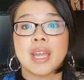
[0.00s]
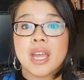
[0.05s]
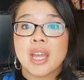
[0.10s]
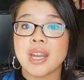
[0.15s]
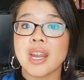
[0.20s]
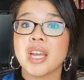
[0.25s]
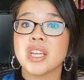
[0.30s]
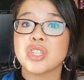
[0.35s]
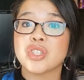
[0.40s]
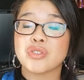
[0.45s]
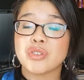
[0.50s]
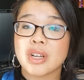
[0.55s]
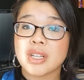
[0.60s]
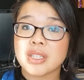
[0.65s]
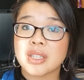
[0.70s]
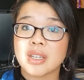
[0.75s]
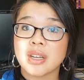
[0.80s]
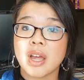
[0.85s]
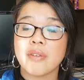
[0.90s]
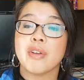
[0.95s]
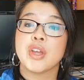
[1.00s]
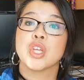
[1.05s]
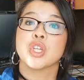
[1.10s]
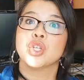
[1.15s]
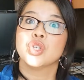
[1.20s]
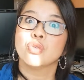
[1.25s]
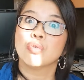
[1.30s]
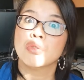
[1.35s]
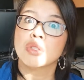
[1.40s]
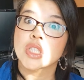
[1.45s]
Can I stress enough?
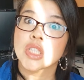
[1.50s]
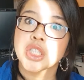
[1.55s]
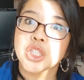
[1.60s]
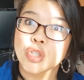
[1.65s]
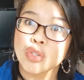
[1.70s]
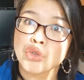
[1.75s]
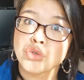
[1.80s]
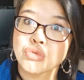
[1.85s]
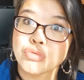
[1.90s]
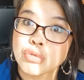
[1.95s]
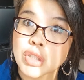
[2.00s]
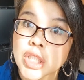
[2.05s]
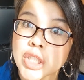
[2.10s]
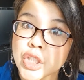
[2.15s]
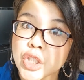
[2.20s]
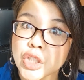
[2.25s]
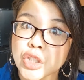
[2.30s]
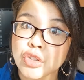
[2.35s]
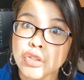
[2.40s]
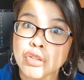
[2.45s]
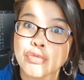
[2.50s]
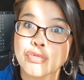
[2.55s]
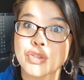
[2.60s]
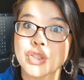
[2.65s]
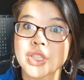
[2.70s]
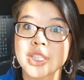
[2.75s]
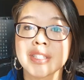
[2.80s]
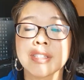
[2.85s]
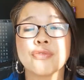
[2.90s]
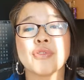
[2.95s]
You need to register
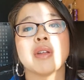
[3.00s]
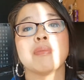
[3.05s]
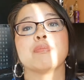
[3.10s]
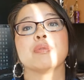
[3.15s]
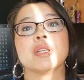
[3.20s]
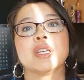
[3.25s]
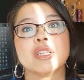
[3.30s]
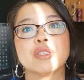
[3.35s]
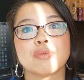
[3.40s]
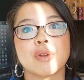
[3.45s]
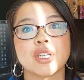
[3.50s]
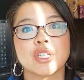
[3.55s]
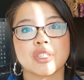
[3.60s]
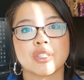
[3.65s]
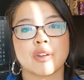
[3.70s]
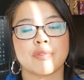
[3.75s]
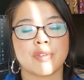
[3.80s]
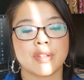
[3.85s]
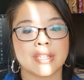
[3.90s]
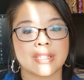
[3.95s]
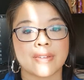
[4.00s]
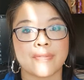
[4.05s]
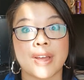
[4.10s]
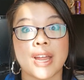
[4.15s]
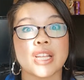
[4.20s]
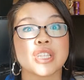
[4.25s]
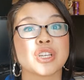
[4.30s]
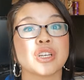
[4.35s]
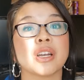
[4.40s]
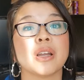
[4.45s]
for this event. Please register for this
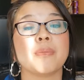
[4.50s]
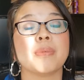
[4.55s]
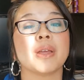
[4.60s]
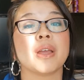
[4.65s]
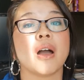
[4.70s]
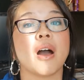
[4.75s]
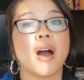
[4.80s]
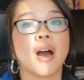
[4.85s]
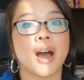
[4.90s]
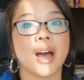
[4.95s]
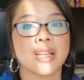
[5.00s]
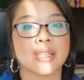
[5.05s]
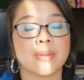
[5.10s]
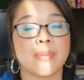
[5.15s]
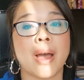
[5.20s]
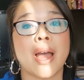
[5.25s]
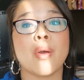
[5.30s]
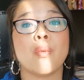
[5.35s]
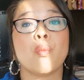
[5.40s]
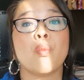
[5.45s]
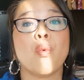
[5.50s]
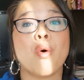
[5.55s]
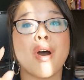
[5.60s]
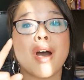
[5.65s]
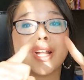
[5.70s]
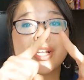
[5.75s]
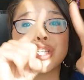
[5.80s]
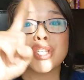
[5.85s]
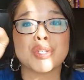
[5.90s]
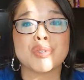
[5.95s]
event. It's going to be awesome. I
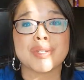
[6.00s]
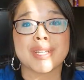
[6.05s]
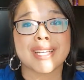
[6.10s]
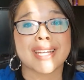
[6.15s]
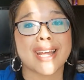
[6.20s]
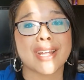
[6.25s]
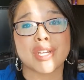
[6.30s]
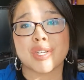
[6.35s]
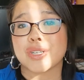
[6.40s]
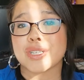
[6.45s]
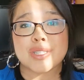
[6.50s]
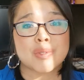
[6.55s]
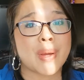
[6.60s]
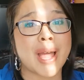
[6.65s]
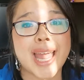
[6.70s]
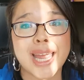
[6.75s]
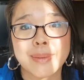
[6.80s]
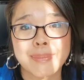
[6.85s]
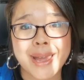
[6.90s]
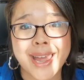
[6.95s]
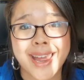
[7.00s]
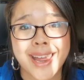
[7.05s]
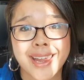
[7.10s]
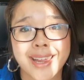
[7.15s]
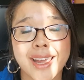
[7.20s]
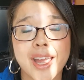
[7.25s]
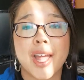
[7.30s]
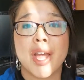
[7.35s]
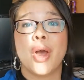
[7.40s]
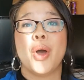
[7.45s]
want you to get your swag
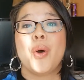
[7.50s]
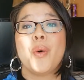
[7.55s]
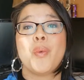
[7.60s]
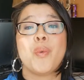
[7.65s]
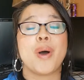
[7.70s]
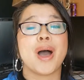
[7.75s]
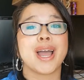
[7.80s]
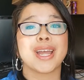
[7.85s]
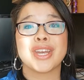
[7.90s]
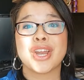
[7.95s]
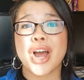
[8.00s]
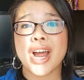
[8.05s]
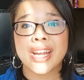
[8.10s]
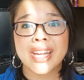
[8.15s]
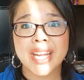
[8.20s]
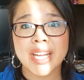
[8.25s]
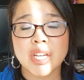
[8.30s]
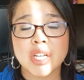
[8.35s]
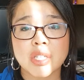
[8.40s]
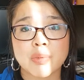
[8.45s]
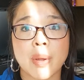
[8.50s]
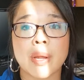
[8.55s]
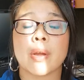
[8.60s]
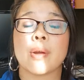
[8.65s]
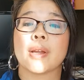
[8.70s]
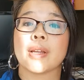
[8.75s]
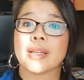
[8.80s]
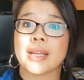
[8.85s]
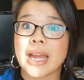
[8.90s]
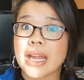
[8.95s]
bag. Why not get your swag
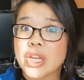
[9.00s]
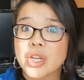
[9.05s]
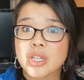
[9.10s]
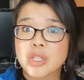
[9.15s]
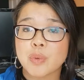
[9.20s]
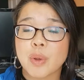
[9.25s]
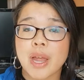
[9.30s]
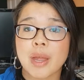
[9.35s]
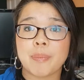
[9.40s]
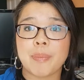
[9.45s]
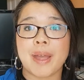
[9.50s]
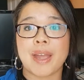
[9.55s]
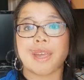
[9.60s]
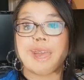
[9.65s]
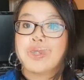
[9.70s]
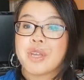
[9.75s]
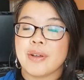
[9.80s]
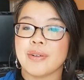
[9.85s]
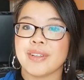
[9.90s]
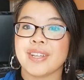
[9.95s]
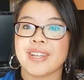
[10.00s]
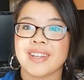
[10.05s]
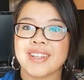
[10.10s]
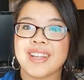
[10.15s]
bag? Get your swag bag. So